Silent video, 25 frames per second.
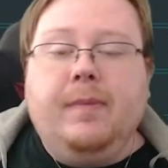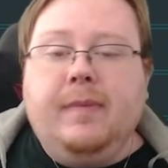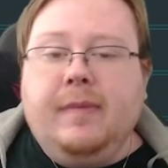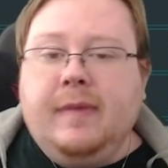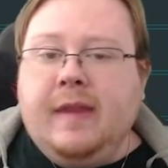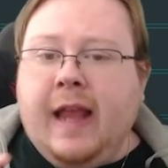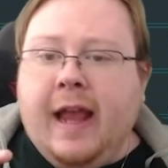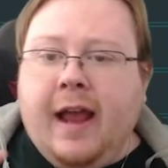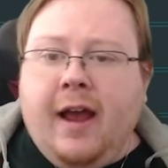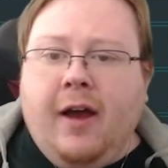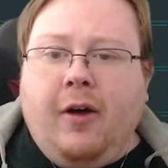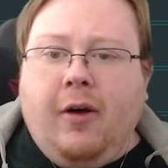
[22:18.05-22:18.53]

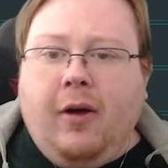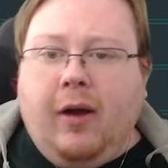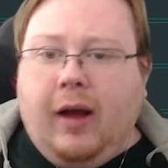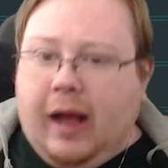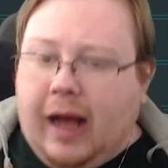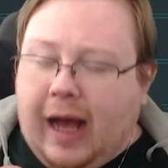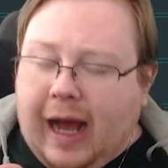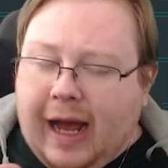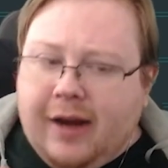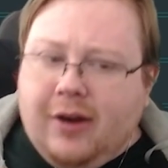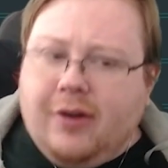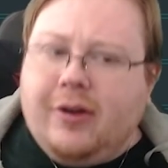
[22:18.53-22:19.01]
Now,
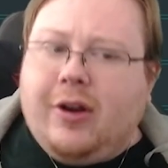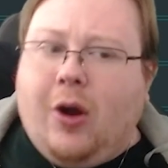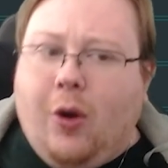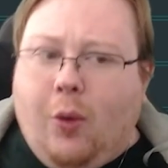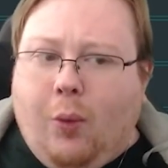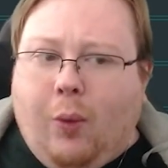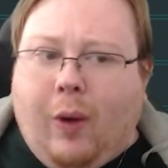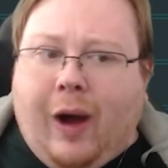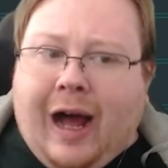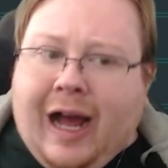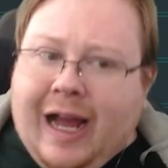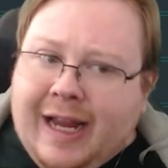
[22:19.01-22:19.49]
I don't know
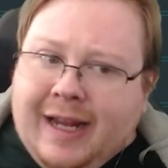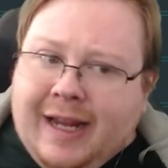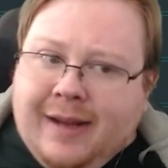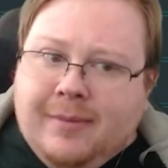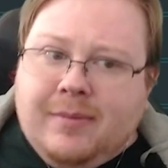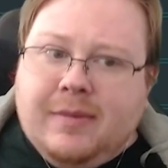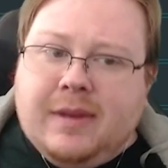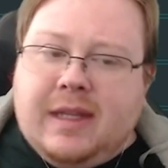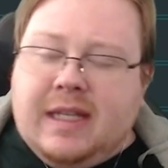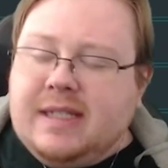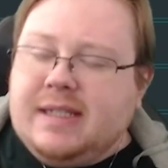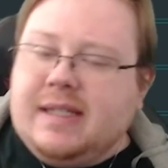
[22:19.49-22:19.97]
why
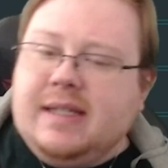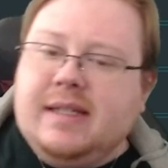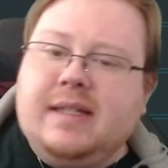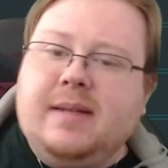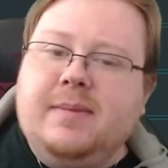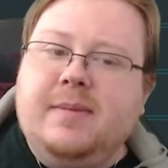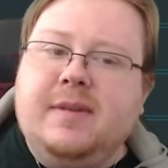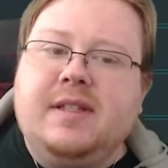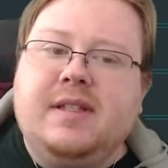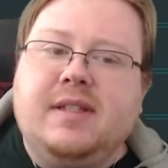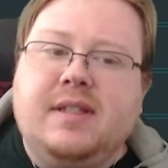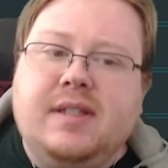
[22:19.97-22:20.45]
this
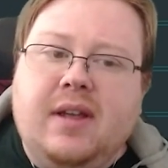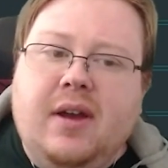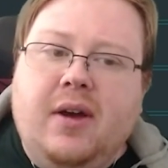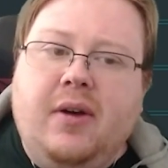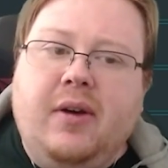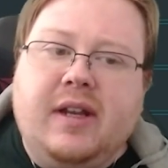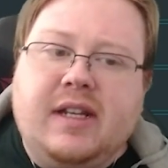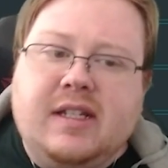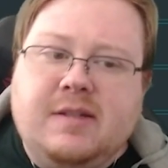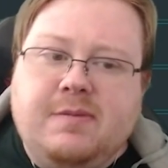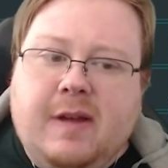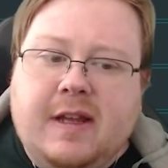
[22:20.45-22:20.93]
system is so
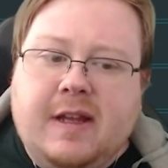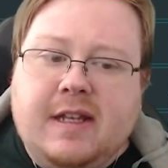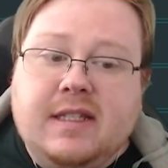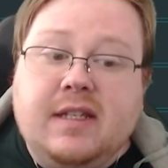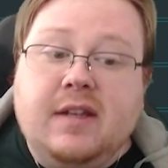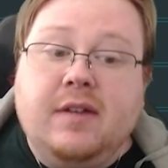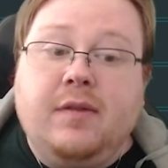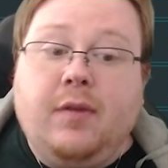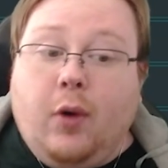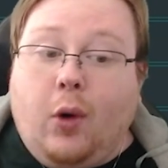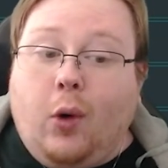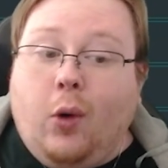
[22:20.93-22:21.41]

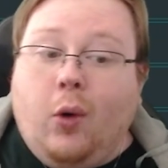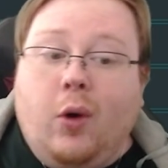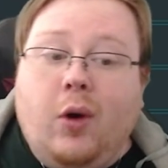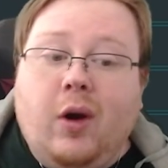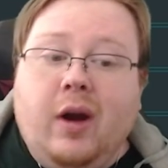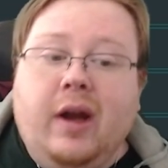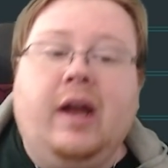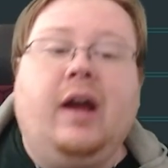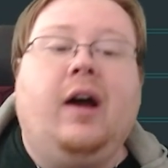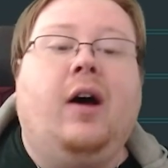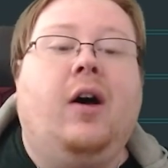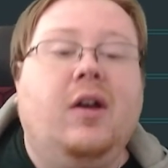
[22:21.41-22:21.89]
expensive,
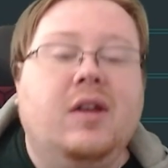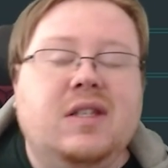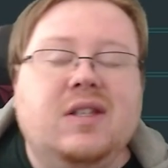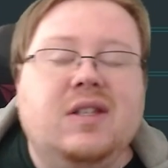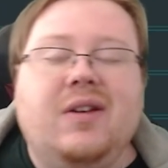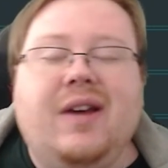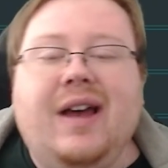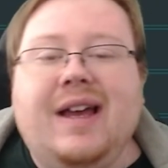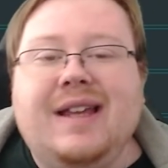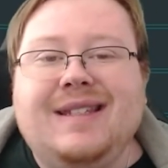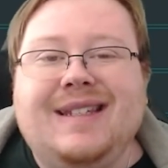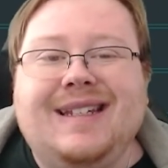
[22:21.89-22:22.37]
or it
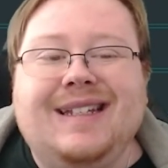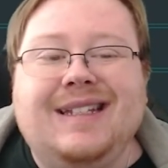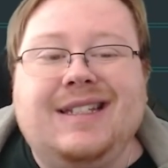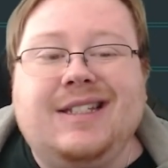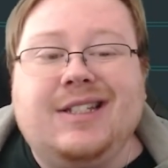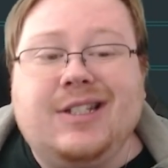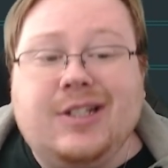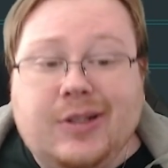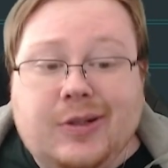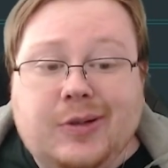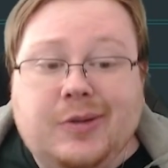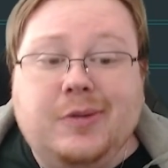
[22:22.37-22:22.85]
also has a
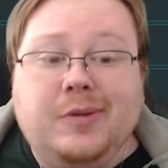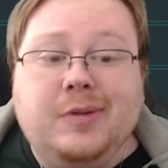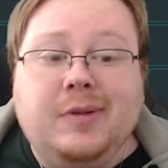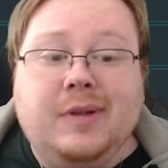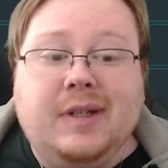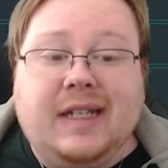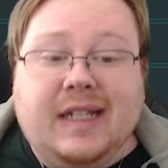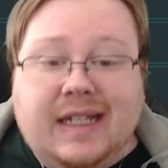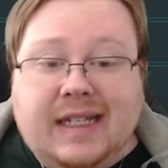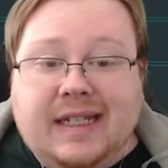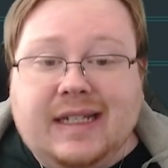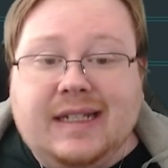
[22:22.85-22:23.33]
2
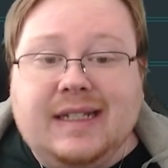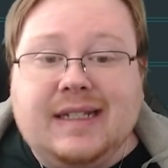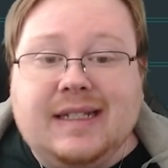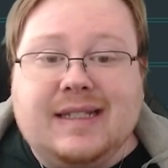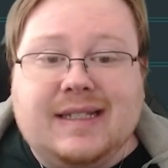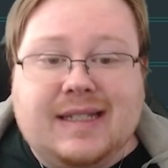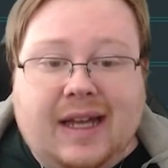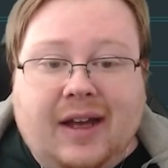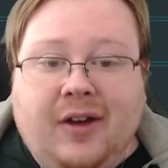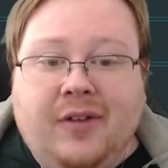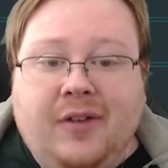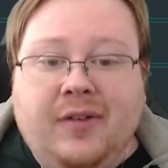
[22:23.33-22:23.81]
heat
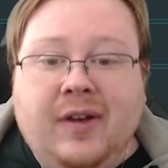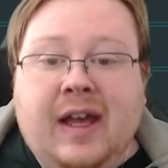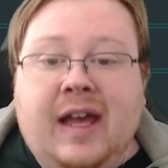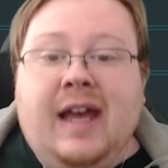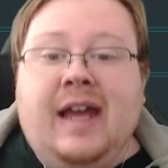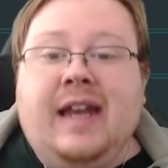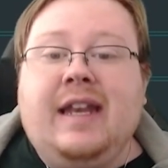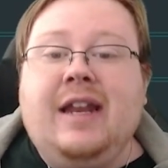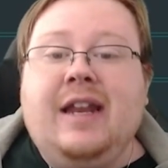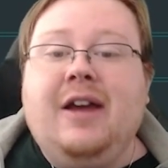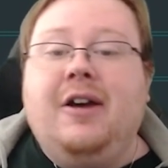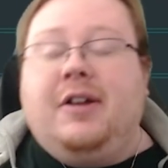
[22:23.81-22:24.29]
self.
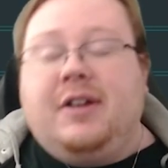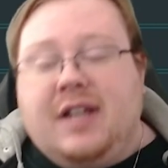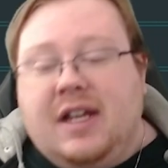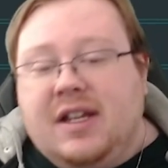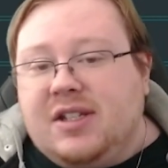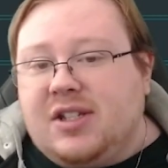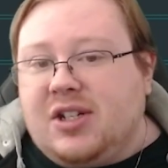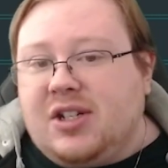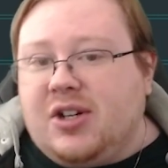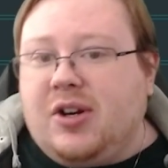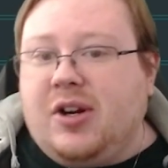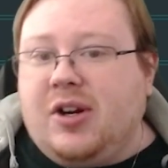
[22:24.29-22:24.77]
Now, it
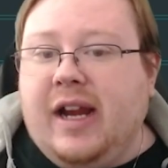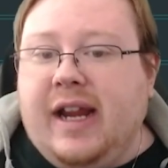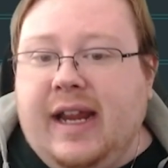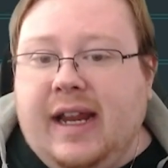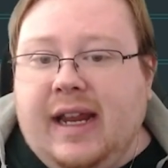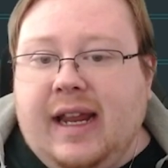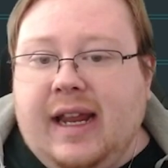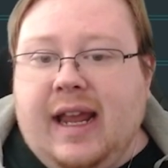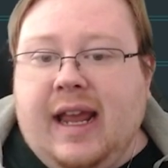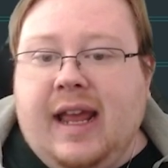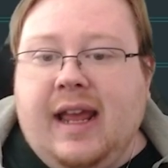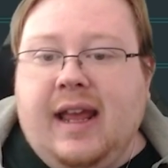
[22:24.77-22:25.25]
does
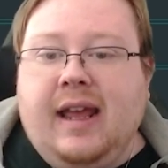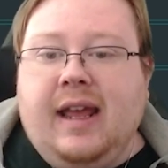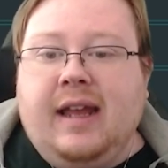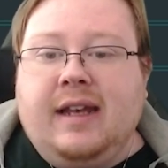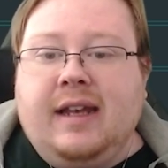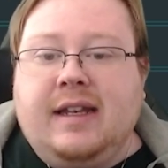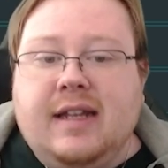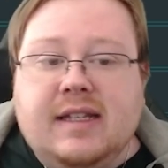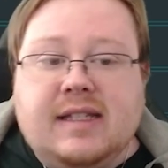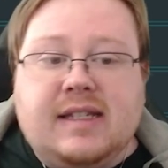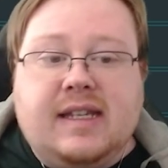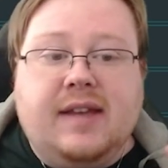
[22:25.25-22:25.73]

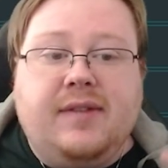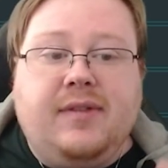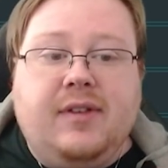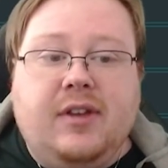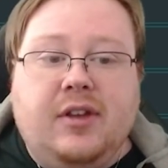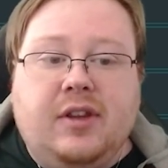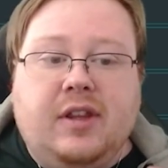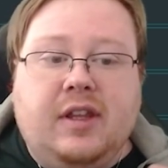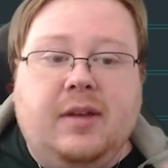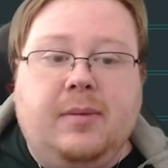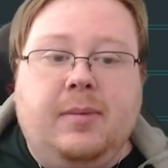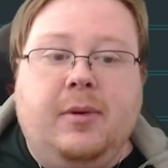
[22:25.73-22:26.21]
give
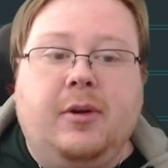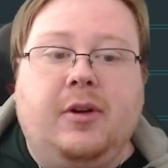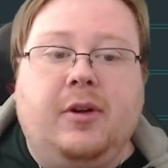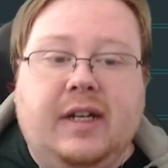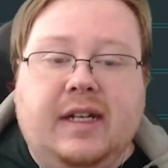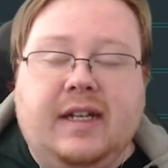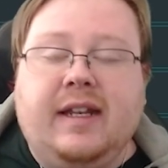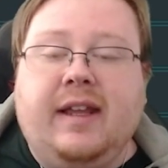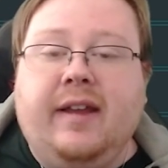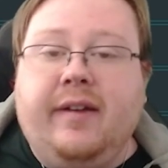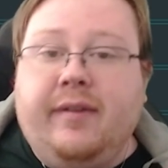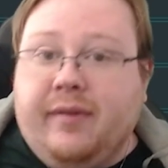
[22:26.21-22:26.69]
you the ability
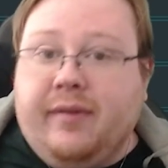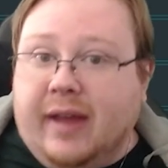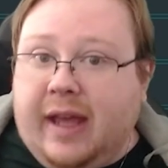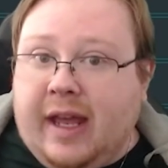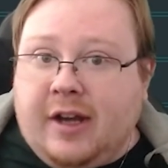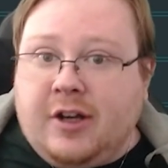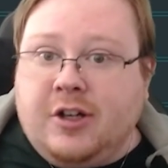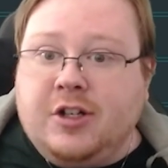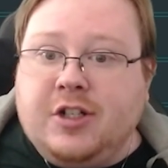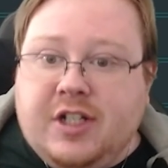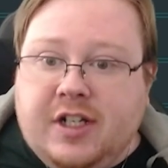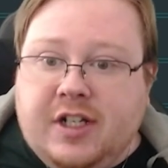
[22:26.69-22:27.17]
to give
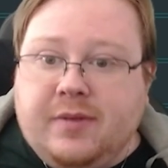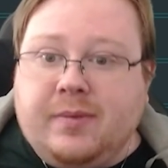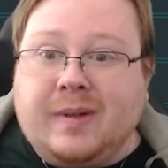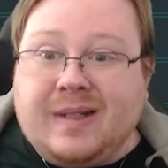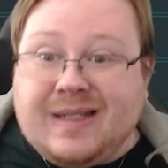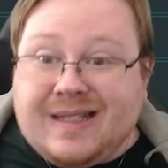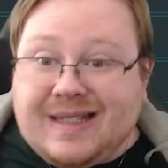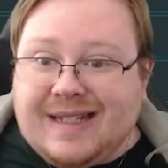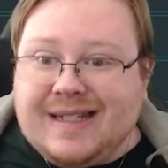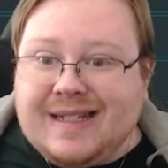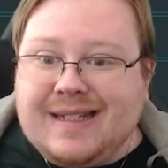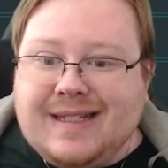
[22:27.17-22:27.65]
energy
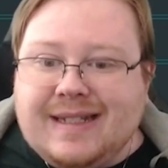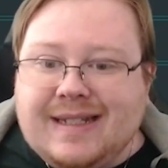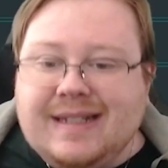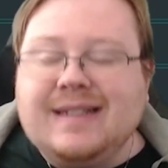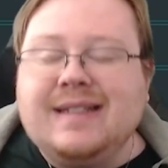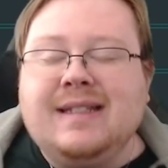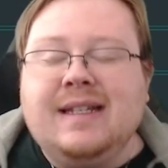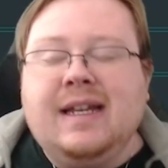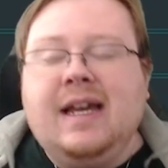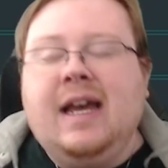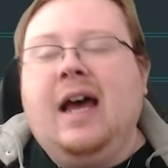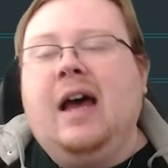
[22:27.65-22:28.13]

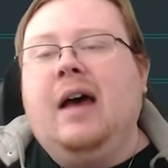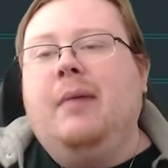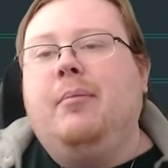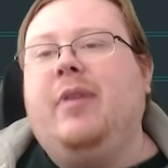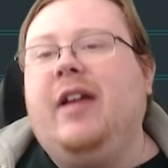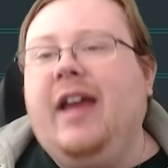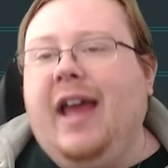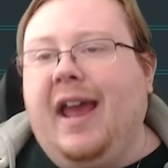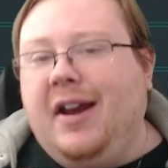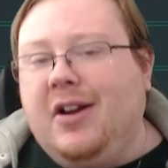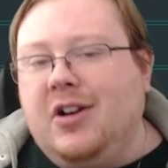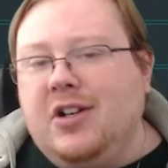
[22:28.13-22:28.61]
resistance,
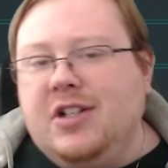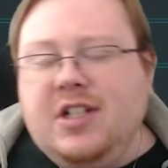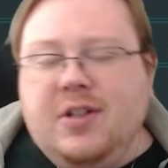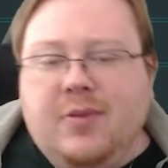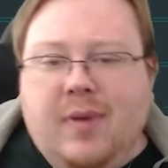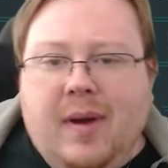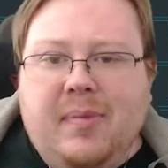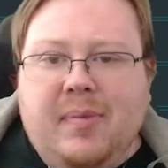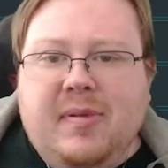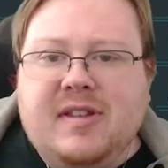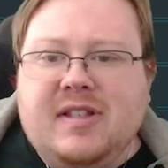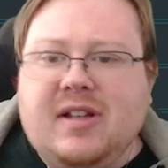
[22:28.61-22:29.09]
but energy
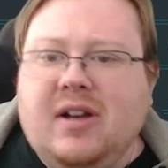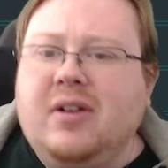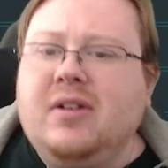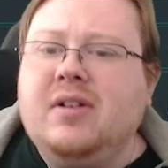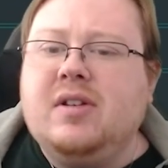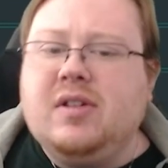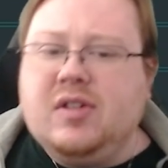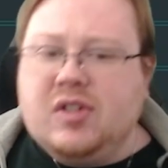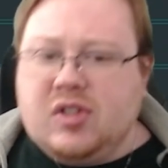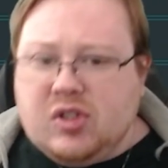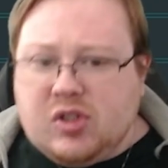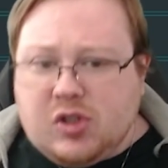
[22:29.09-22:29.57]
weapons
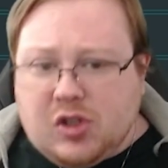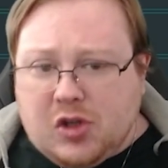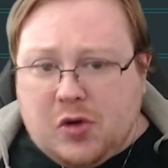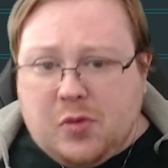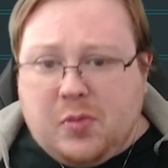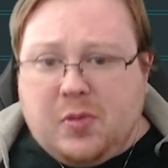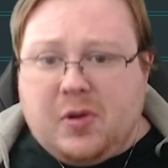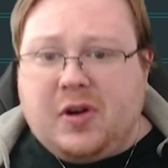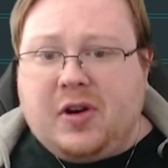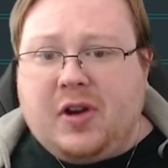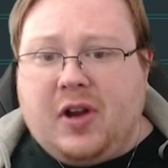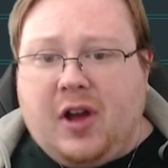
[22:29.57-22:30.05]
aren't
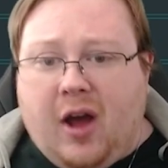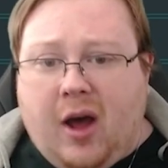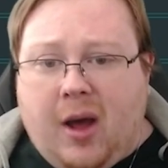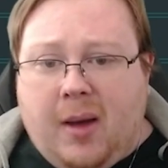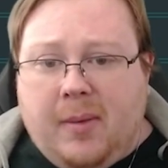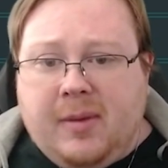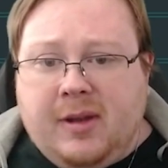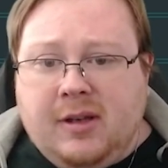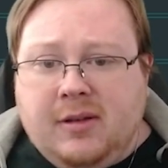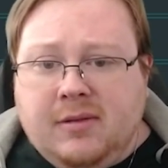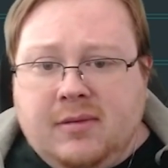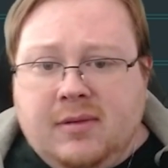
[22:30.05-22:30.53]
super
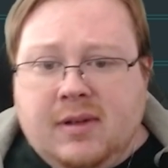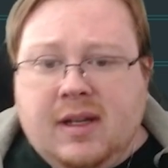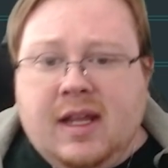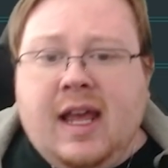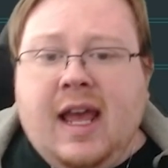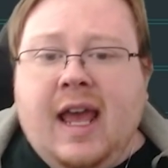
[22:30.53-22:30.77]
common.